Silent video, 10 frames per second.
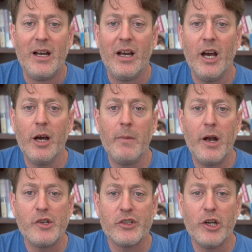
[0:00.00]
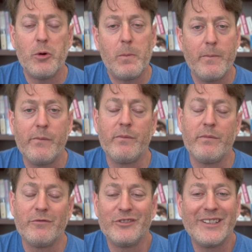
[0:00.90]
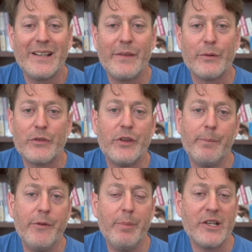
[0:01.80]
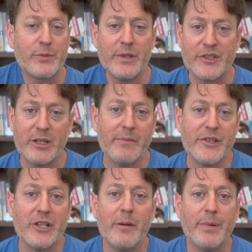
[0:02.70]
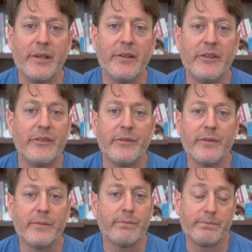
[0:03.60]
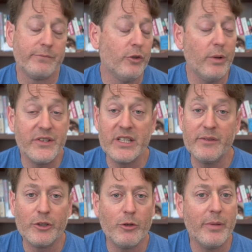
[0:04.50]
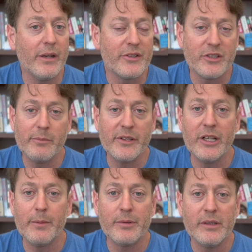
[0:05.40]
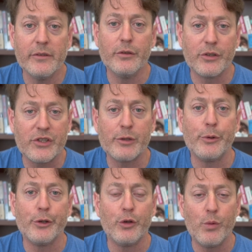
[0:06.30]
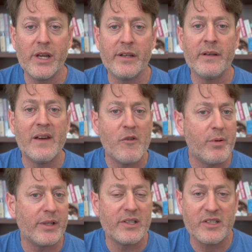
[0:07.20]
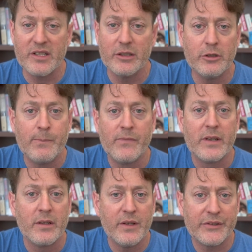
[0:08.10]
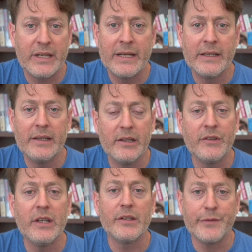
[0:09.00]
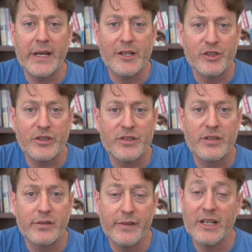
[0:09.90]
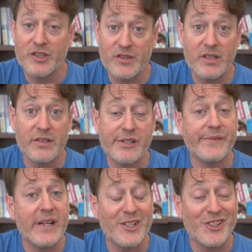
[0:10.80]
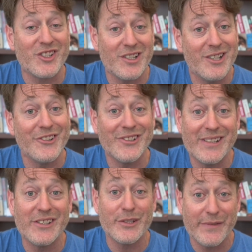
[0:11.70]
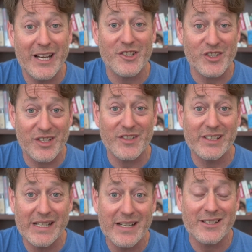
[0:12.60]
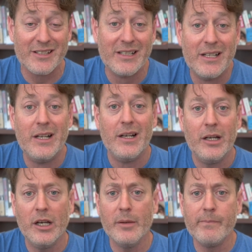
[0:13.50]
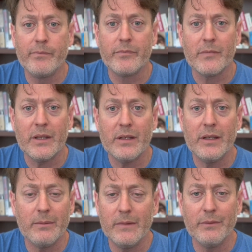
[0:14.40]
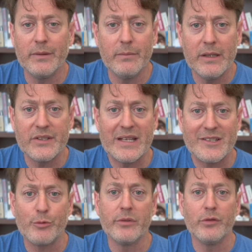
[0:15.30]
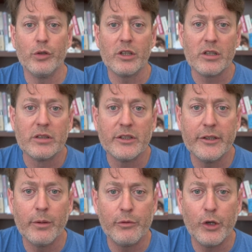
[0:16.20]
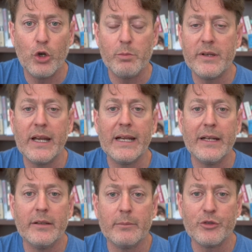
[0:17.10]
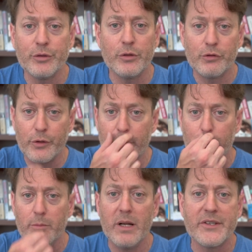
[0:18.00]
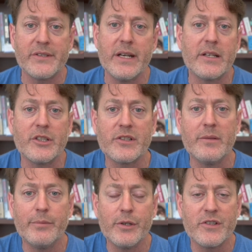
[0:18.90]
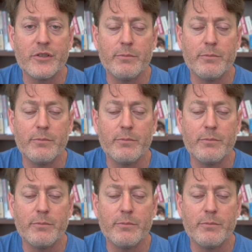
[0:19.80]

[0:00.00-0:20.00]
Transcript: Um, so really, there's the, the best way to sum this up is the way Stephen Colbert summed it up. It looks like we're going to win. Everybody's still. This guy is as fascist. Fascist is as fascist does, and he's as fascist as it gets. Um, he even has that sort of look, you know, domed head. I'm sure he'll grow the little mustache at some point soon.